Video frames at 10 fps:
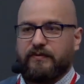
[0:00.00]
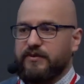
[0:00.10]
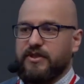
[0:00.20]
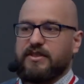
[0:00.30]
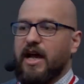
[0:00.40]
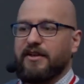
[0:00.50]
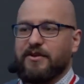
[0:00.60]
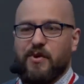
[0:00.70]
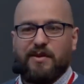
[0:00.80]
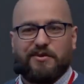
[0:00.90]
just
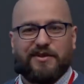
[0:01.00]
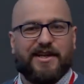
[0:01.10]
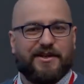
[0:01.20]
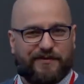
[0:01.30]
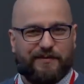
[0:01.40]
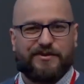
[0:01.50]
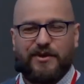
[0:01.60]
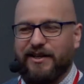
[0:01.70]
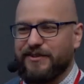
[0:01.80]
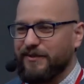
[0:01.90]
adding one more layer of
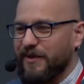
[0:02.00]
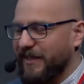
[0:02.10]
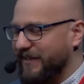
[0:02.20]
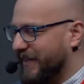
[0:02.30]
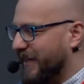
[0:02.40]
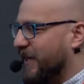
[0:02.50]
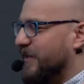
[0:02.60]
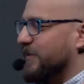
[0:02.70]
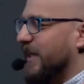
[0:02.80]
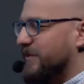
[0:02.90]
abstraction, right?
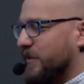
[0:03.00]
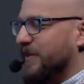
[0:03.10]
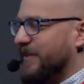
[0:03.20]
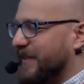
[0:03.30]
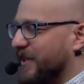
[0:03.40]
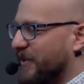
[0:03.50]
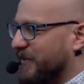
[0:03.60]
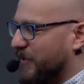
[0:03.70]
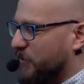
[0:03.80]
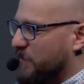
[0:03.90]
So that's what
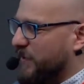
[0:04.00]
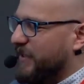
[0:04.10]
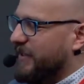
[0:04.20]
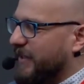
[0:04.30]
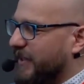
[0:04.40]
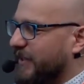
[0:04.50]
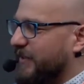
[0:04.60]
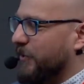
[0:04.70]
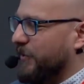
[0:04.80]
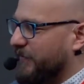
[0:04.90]
the Ruby
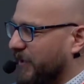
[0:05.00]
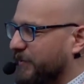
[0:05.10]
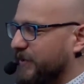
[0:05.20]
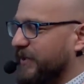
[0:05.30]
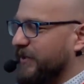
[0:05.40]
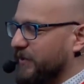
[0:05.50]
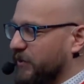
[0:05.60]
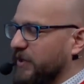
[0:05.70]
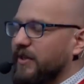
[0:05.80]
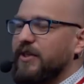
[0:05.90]
core developers are
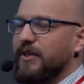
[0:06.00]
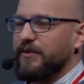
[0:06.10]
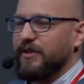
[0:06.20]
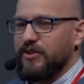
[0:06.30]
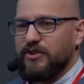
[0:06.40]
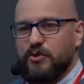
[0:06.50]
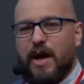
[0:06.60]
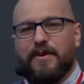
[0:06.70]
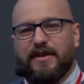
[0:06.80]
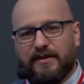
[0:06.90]
doing here. They're just
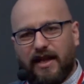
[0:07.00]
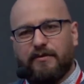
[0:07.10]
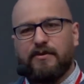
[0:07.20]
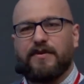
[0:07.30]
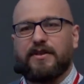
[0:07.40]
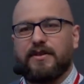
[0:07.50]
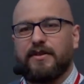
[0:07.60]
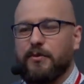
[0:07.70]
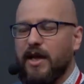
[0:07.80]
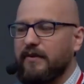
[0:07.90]
wrapping everything
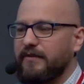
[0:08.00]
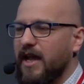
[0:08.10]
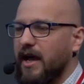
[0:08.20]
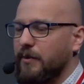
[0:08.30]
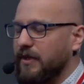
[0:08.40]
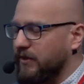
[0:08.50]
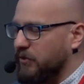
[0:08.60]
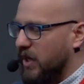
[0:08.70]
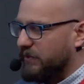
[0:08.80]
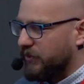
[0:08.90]
we have now
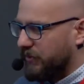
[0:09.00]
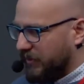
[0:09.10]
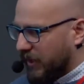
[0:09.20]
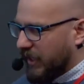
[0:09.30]
into one more